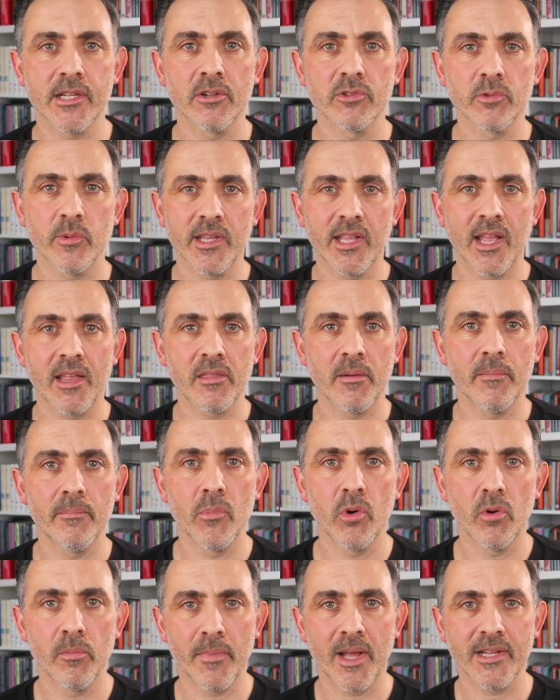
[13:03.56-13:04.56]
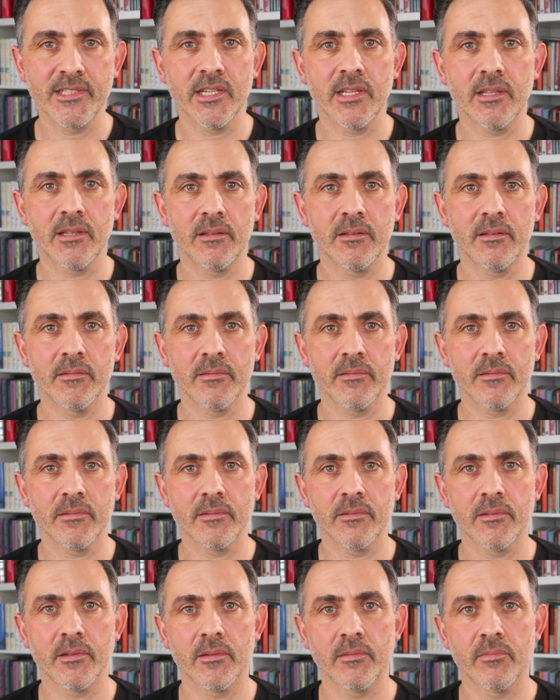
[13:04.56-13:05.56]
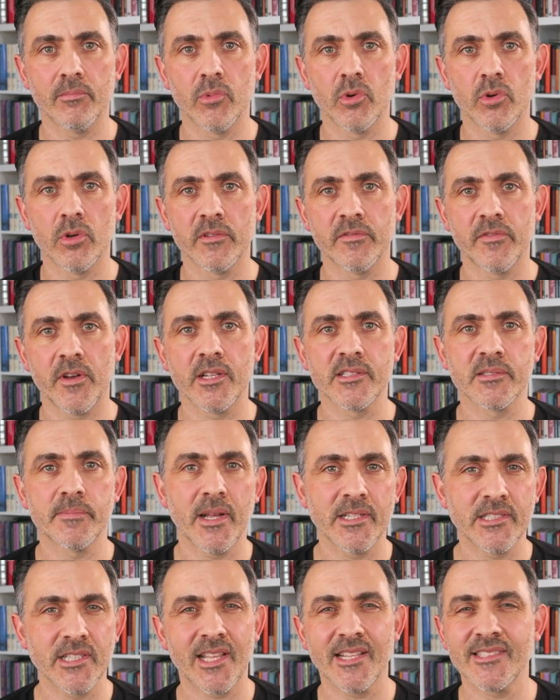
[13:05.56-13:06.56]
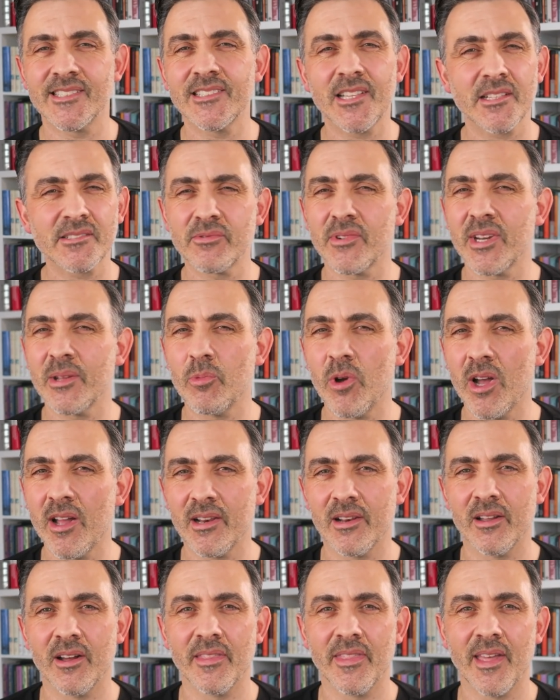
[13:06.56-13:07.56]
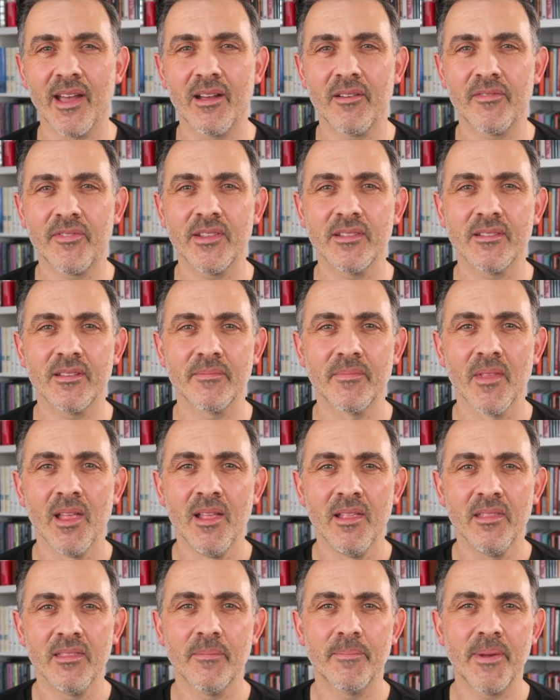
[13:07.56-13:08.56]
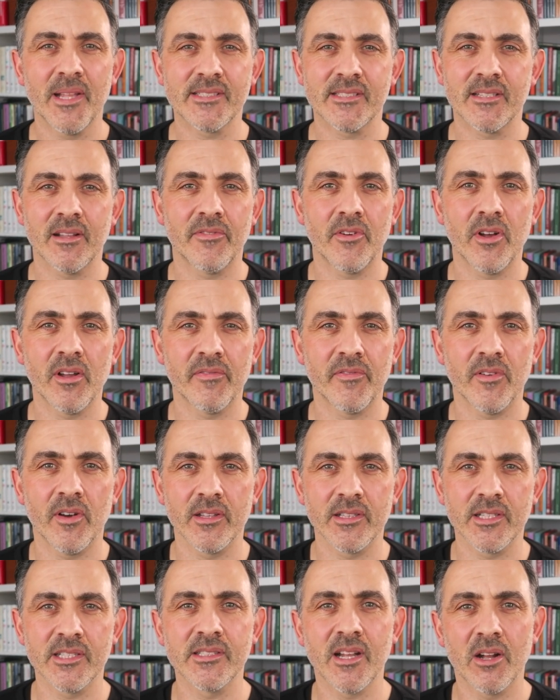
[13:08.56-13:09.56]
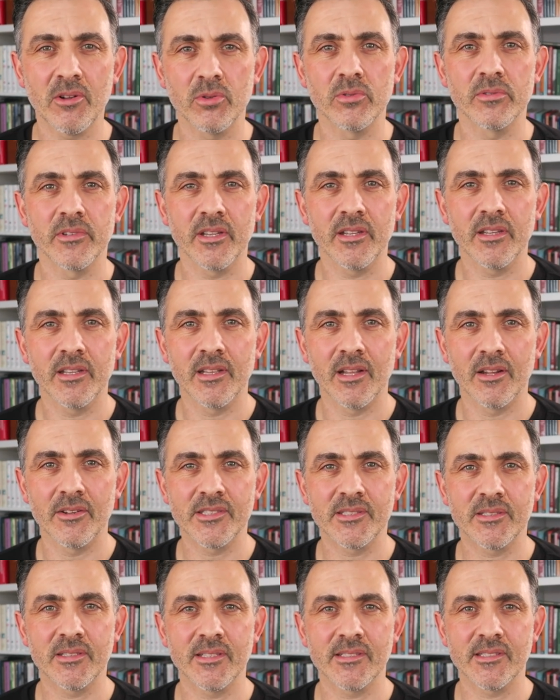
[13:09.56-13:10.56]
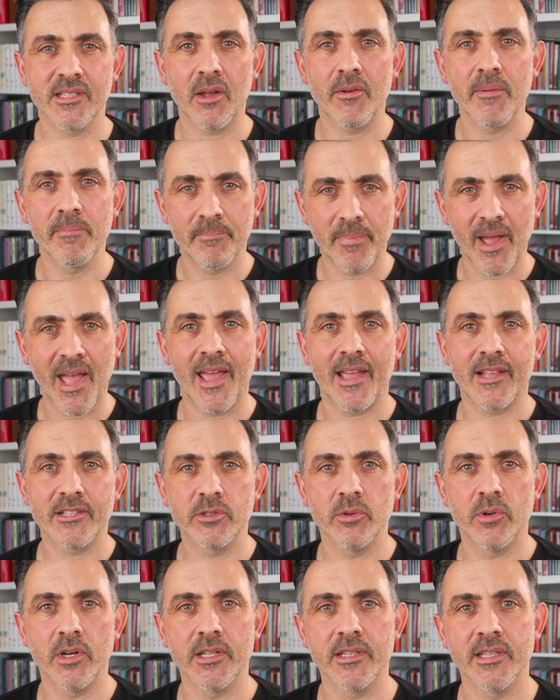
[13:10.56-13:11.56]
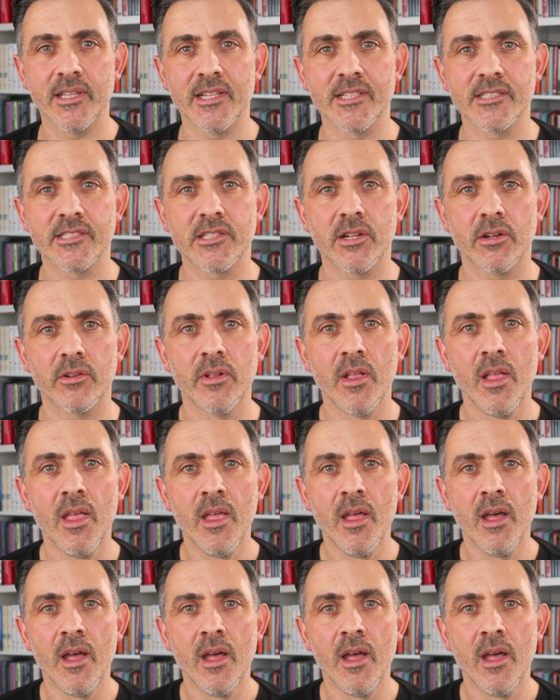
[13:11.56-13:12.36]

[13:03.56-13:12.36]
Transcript: the older we get, the more advanced magic gets. It doesn't really work like that. I think the best stuff I find is old, you know, it's going back to ideas. So